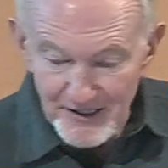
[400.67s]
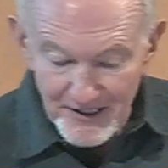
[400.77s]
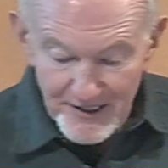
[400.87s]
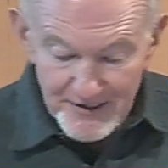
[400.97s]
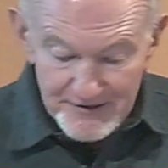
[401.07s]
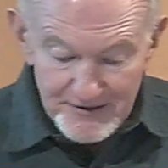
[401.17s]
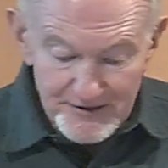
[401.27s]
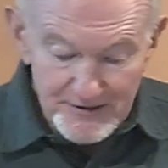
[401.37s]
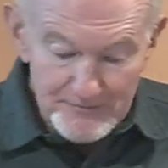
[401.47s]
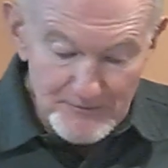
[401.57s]
and
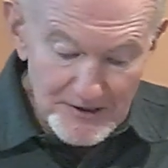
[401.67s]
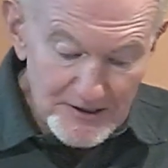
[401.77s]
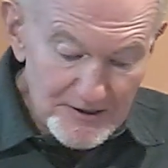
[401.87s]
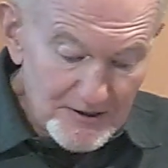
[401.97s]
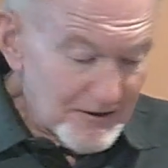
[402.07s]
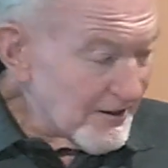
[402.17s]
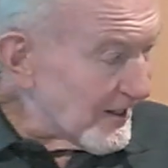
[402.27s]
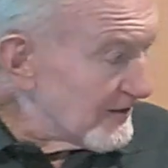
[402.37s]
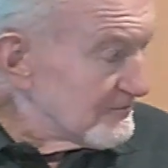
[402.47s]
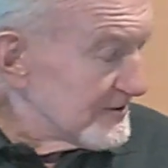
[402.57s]
uh,
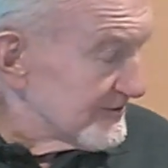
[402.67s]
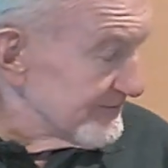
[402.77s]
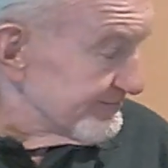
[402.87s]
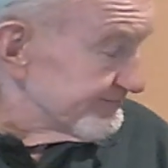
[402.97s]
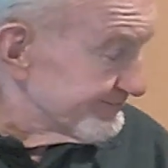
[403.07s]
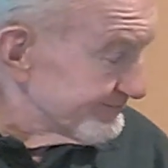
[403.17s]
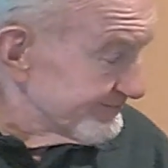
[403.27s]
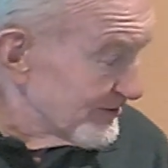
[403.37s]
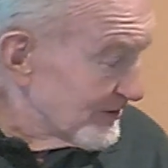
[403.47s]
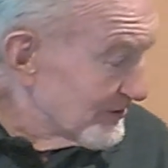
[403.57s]
I've been
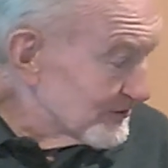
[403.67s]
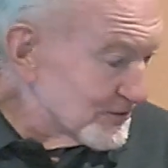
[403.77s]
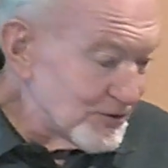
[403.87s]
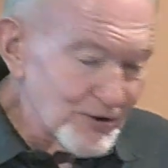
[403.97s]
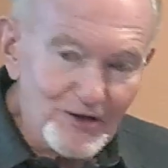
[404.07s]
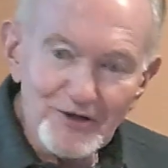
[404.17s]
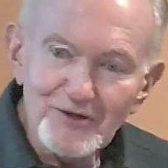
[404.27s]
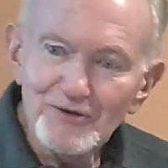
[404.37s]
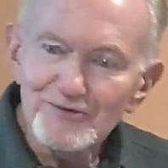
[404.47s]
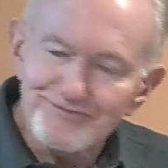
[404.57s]
through
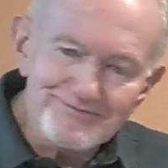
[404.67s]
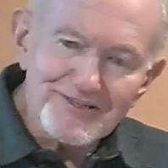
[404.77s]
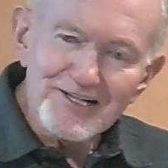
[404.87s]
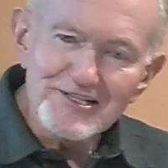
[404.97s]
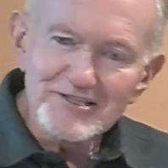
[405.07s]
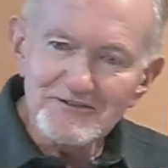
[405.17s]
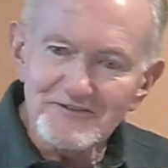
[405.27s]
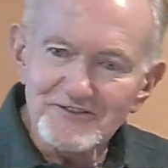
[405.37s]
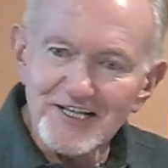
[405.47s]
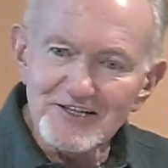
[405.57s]
all kinds
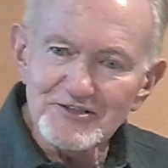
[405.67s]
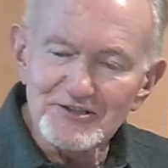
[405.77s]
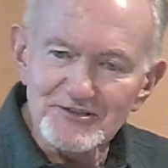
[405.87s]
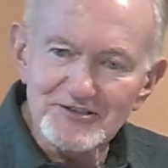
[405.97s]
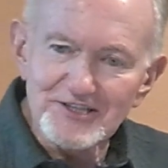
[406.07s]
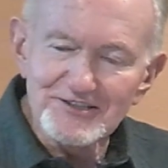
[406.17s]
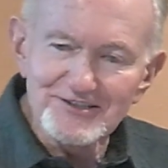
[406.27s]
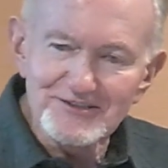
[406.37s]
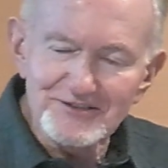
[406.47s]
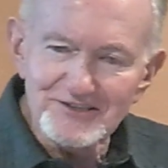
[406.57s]
of council
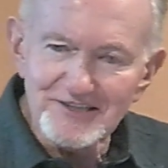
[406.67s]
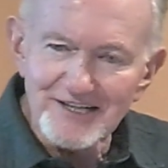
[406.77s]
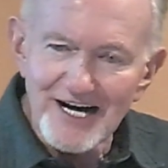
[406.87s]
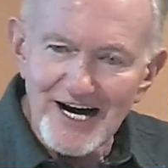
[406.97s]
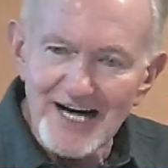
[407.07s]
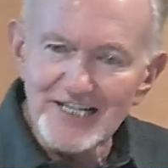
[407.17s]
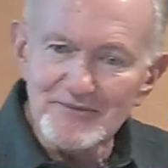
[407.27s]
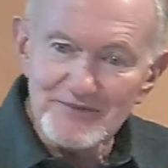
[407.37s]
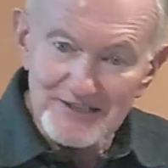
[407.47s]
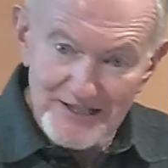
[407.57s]
agendas and
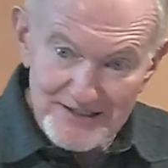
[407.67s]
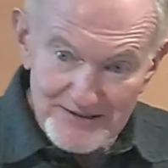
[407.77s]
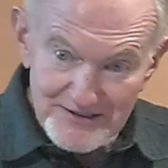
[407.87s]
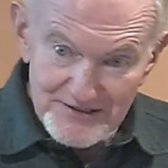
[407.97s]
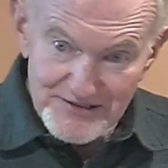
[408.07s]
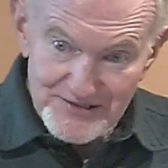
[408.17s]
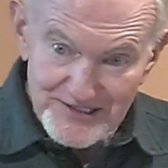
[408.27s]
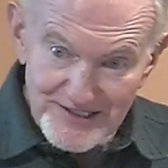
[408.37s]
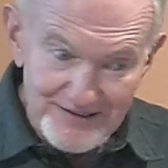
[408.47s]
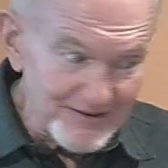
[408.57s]
items like this,
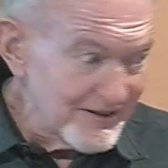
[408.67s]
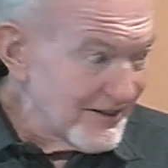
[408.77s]
and